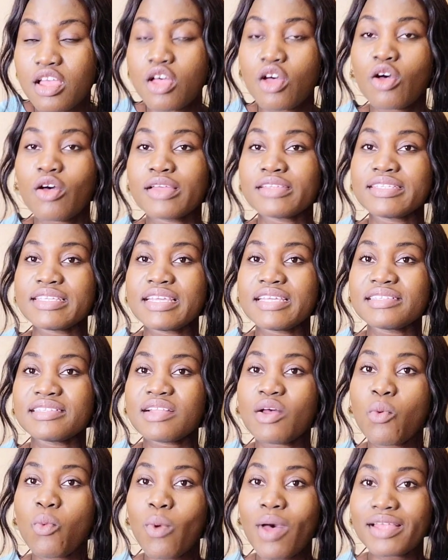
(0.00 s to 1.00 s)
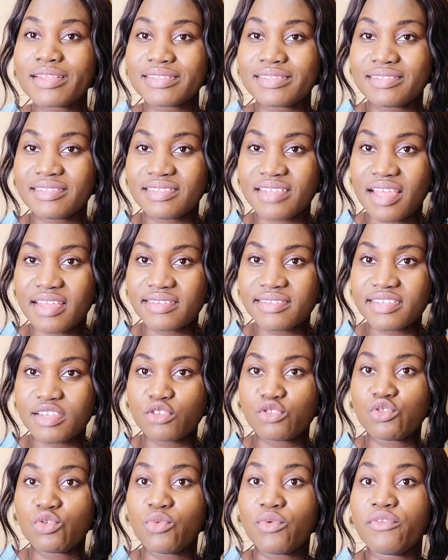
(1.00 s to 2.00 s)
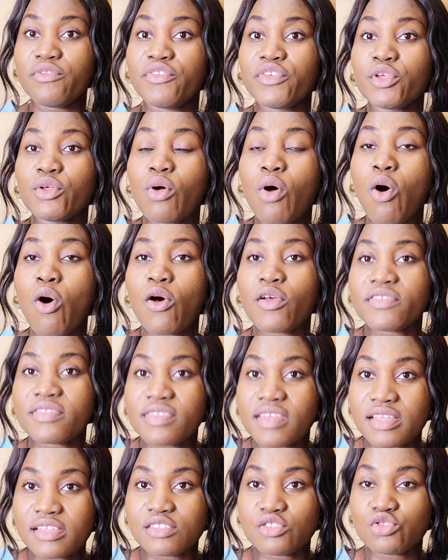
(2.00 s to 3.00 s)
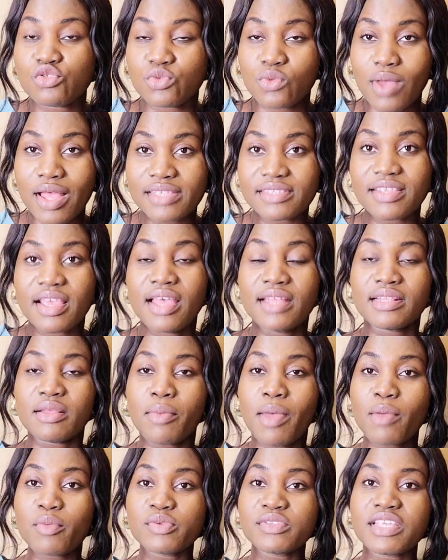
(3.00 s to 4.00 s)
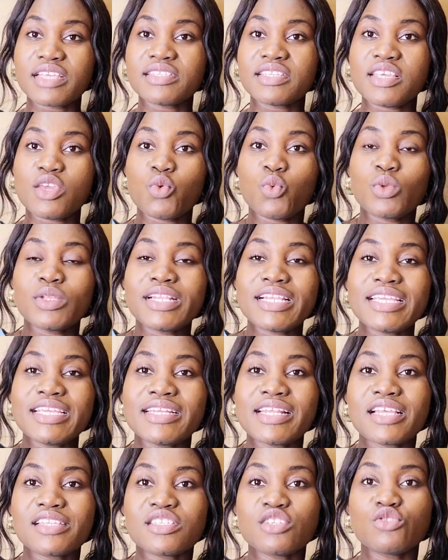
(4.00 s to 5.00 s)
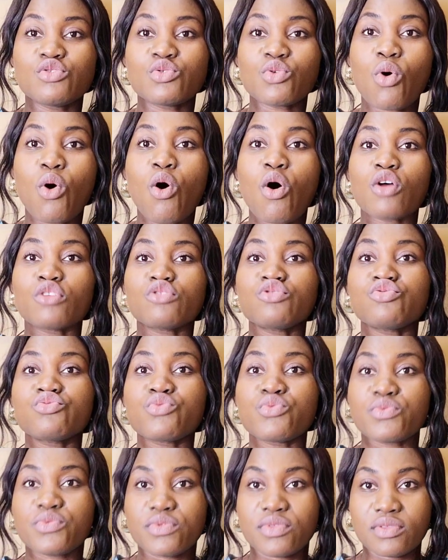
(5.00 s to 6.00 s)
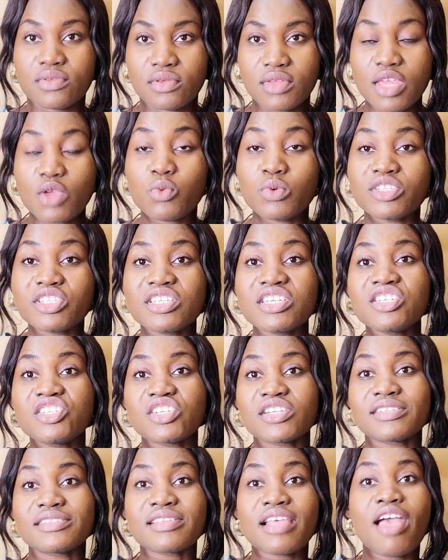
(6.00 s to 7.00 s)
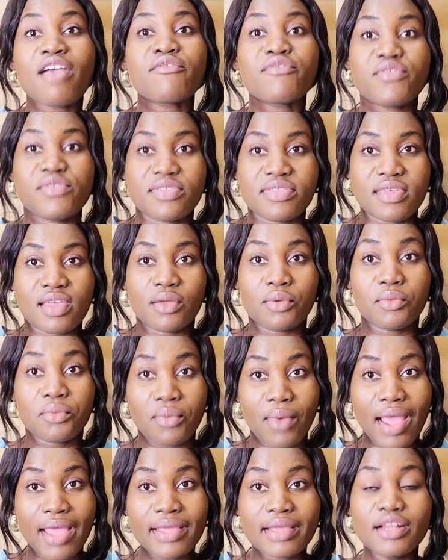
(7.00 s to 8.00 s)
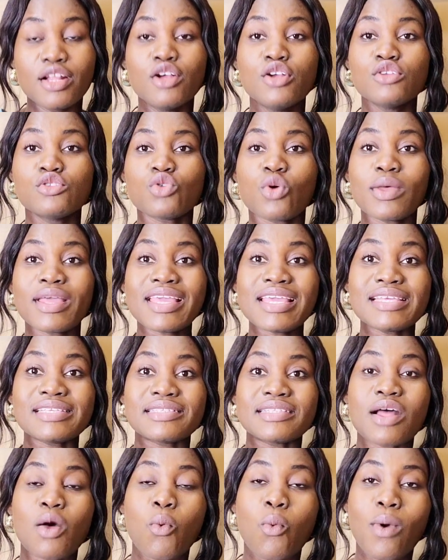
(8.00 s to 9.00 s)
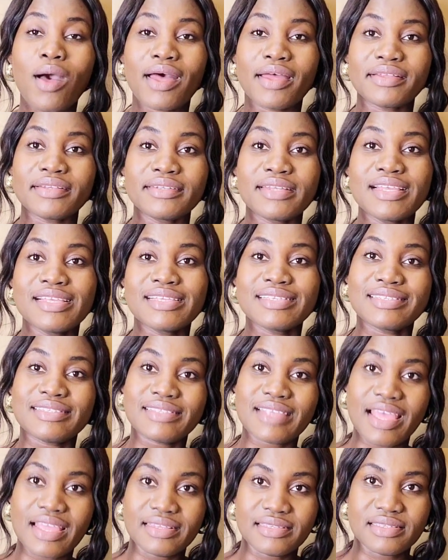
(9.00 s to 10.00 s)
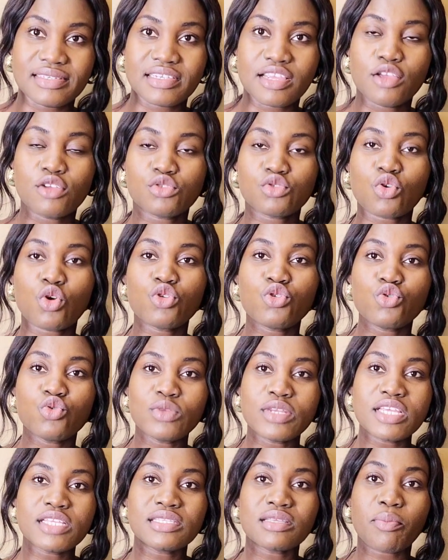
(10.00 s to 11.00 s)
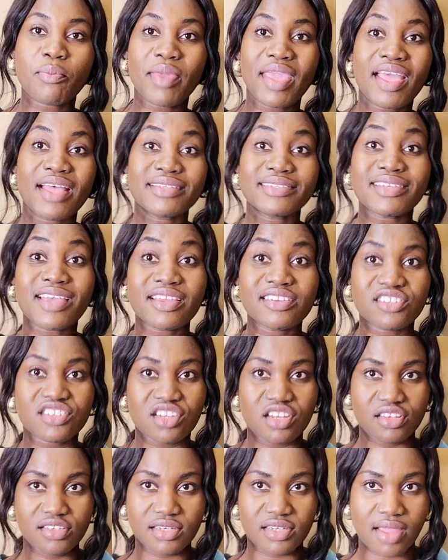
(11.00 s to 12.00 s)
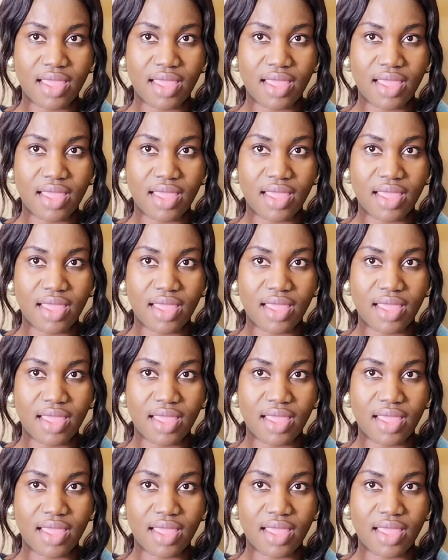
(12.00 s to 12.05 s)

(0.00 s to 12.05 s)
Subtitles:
because he is the one sent to reveal all things to us. The Bible says he will lead us into all truth. He will teach us everything, right? So he's the one sent. So you need to pay attention to